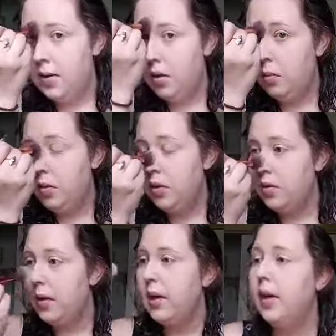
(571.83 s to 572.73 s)
the little brush
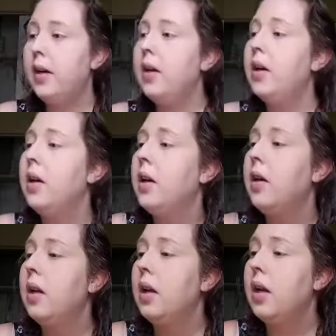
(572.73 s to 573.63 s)
right here.
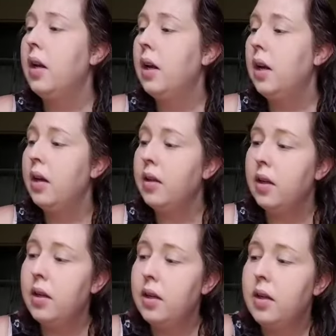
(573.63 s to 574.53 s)
And
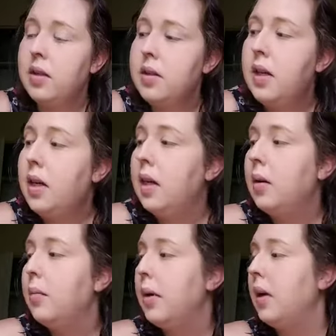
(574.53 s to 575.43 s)
then
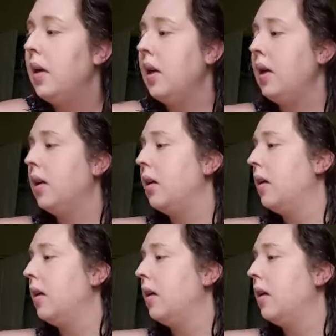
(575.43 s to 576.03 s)
take my